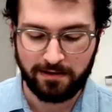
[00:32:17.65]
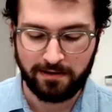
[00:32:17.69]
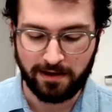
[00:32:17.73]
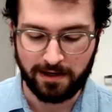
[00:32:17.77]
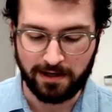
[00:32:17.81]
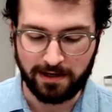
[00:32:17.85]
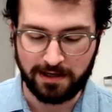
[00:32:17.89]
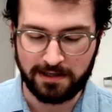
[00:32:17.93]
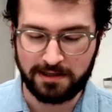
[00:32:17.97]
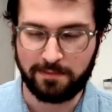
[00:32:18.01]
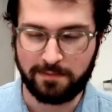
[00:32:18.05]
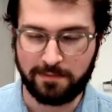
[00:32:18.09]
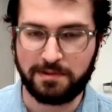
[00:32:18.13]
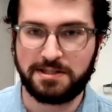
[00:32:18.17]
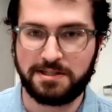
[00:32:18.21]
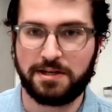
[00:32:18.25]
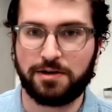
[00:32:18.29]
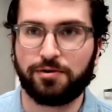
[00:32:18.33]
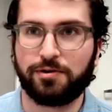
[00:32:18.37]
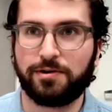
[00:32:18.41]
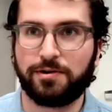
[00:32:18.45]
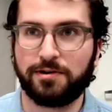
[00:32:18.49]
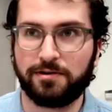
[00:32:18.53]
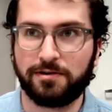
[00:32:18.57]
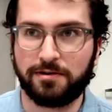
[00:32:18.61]
hit the
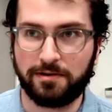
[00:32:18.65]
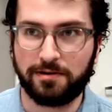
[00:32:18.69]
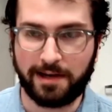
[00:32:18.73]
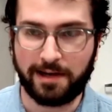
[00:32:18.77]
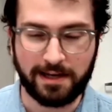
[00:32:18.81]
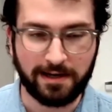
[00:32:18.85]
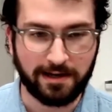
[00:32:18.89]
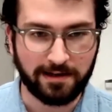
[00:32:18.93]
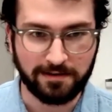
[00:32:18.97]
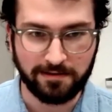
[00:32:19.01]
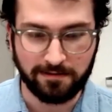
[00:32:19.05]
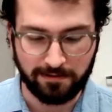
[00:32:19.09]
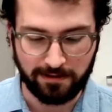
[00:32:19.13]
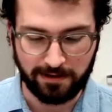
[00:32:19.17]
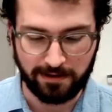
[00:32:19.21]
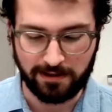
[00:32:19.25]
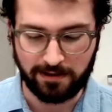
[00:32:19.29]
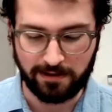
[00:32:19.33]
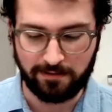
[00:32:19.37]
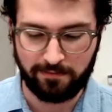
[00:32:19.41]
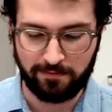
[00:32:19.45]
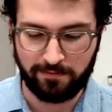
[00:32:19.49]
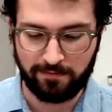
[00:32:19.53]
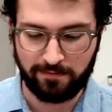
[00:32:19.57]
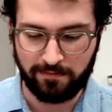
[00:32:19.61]
material and
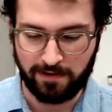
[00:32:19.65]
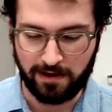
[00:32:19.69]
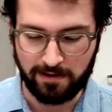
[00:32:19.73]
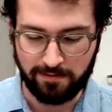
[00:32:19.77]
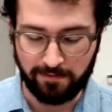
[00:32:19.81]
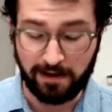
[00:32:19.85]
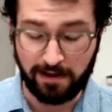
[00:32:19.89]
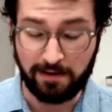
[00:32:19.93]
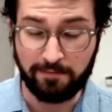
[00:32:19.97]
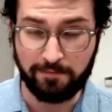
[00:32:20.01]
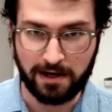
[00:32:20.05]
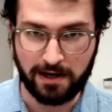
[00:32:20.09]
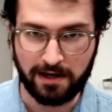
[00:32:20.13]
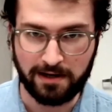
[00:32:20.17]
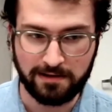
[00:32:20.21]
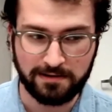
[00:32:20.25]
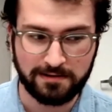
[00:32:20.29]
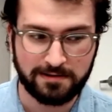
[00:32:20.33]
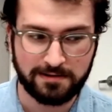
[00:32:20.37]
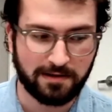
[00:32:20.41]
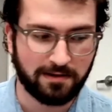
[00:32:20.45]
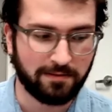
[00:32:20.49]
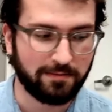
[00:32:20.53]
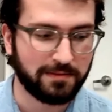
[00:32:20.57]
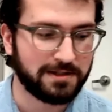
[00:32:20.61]
and bond
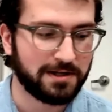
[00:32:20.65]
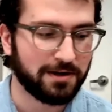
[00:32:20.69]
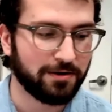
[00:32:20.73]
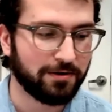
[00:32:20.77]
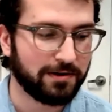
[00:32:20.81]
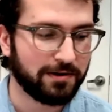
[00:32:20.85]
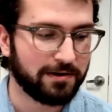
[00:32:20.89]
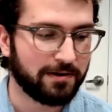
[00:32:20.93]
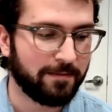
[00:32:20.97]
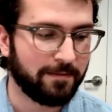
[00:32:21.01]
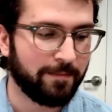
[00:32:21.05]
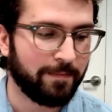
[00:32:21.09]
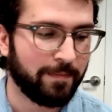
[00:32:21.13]
to the material.